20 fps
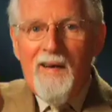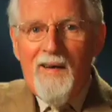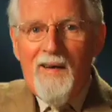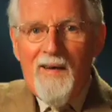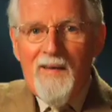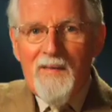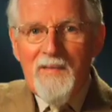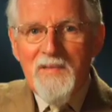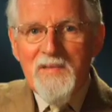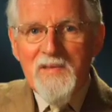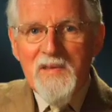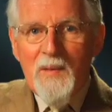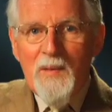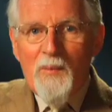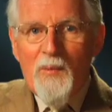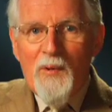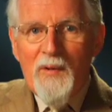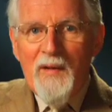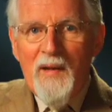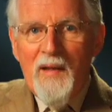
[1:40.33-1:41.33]
on
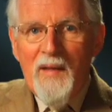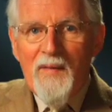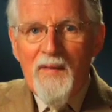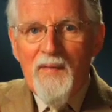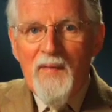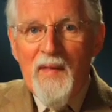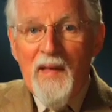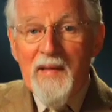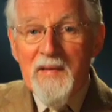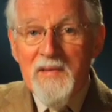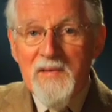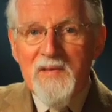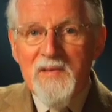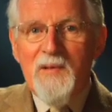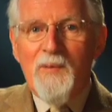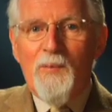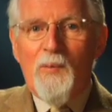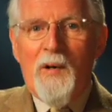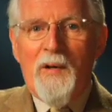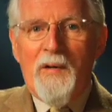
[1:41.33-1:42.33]
someone, that's
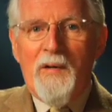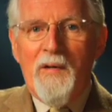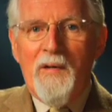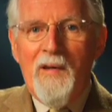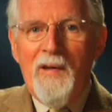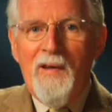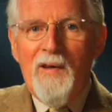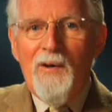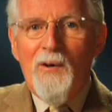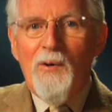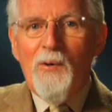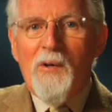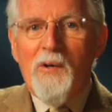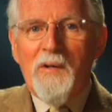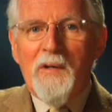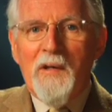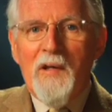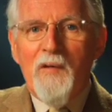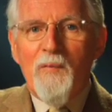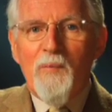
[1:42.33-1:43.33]
the one who
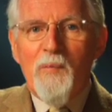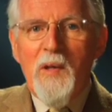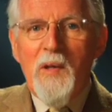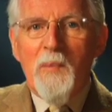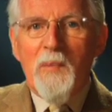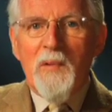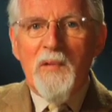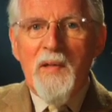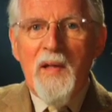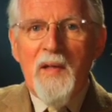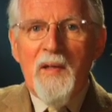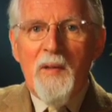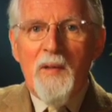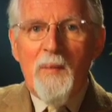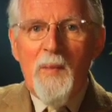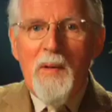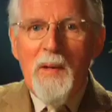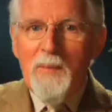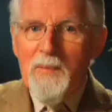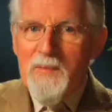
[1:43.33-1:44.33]
can give people the other
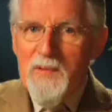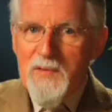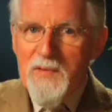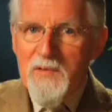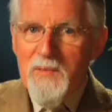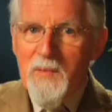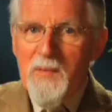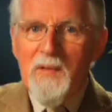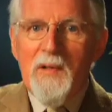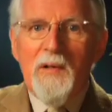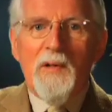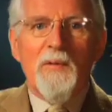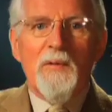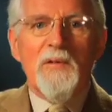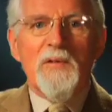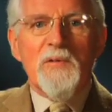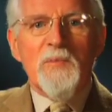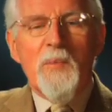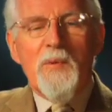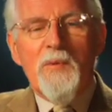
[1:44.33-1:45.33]
baptism in the
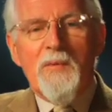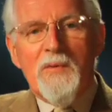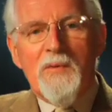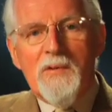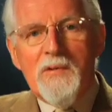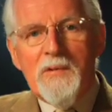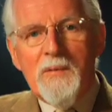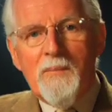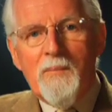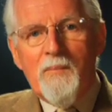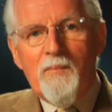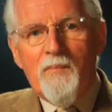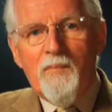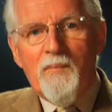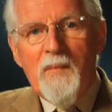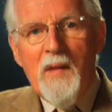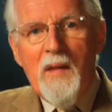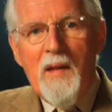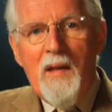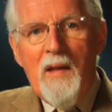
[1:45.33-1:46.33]
Holy Spirit.
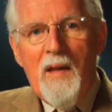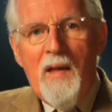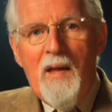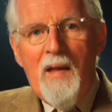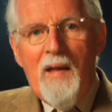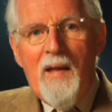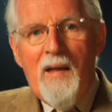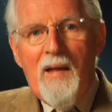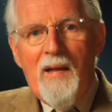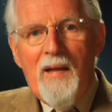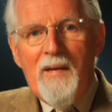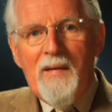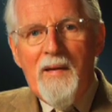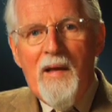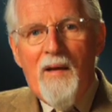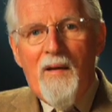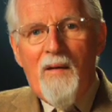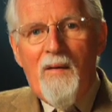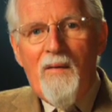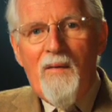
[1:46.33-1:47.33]

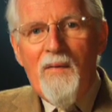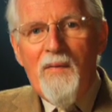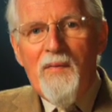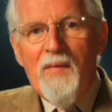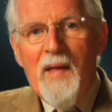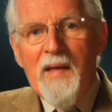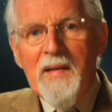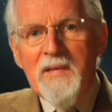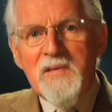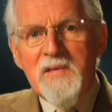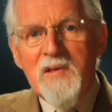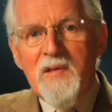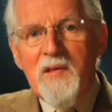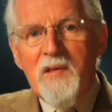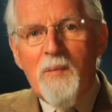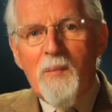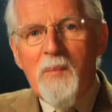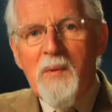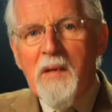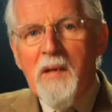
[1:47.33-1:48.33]
Now, that's at
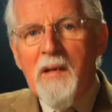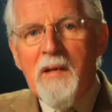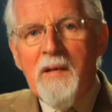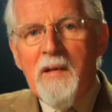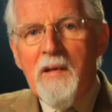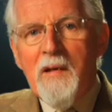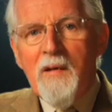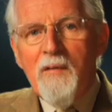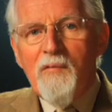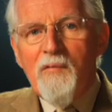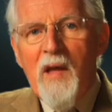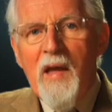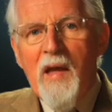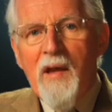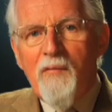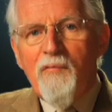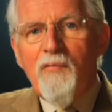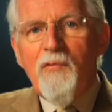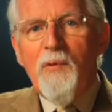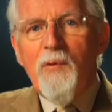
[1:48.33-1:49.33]
the beginning of
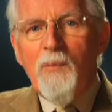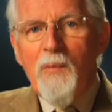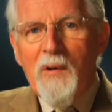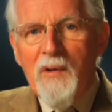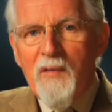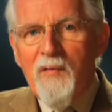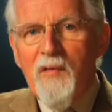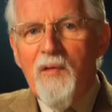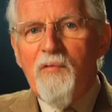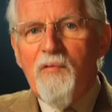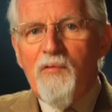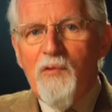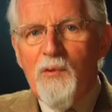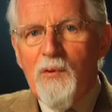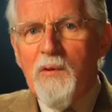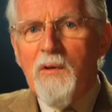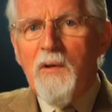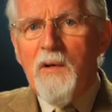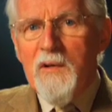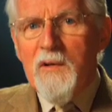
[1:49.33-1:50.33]
every one of the
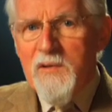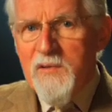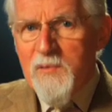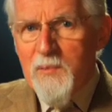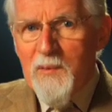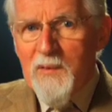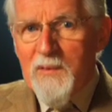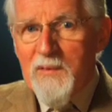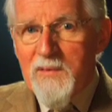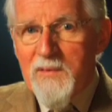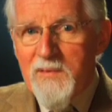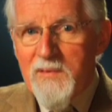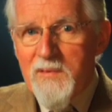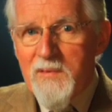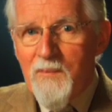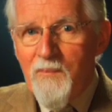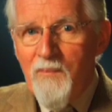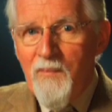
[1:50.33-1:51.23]
four Gospels.